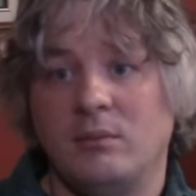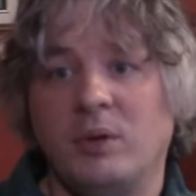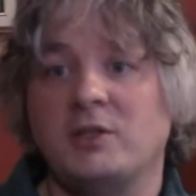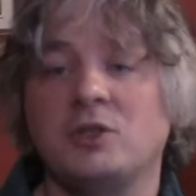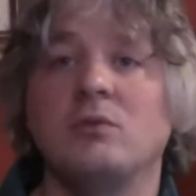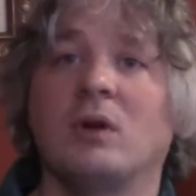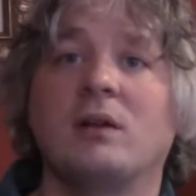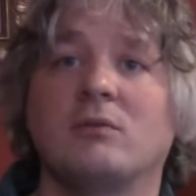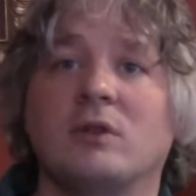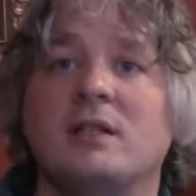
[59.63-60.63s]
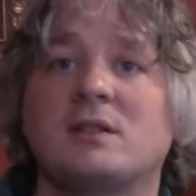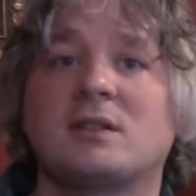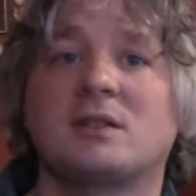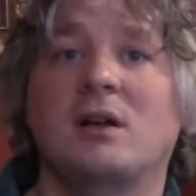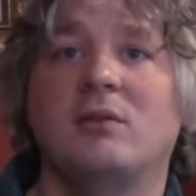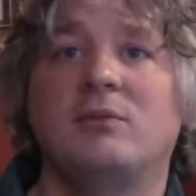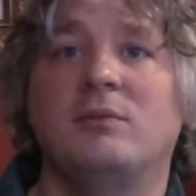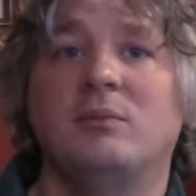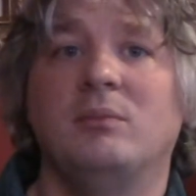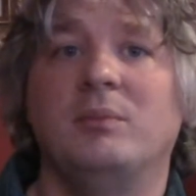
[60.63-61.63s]
but you run risks of
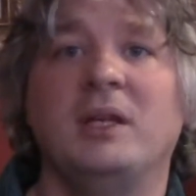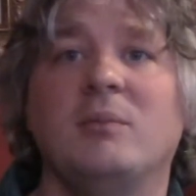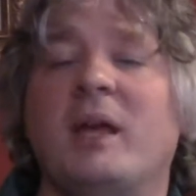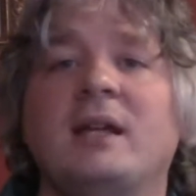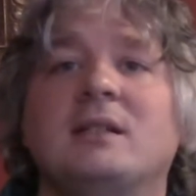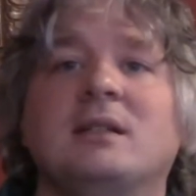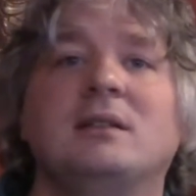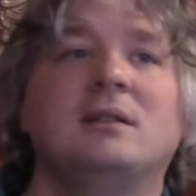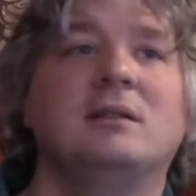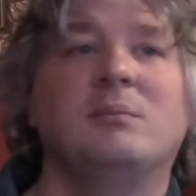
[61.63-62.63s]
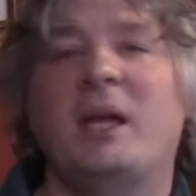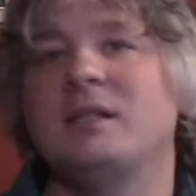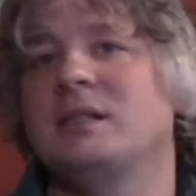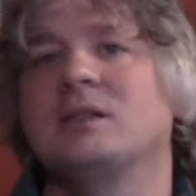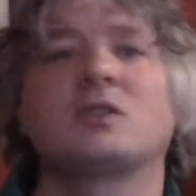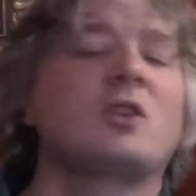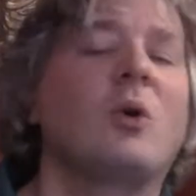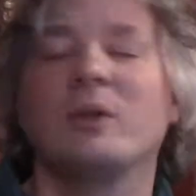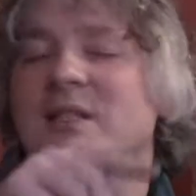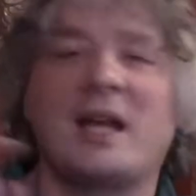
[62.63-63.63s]
being painting the soul
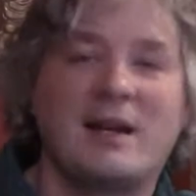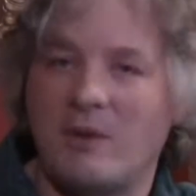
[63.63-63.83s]
inside of a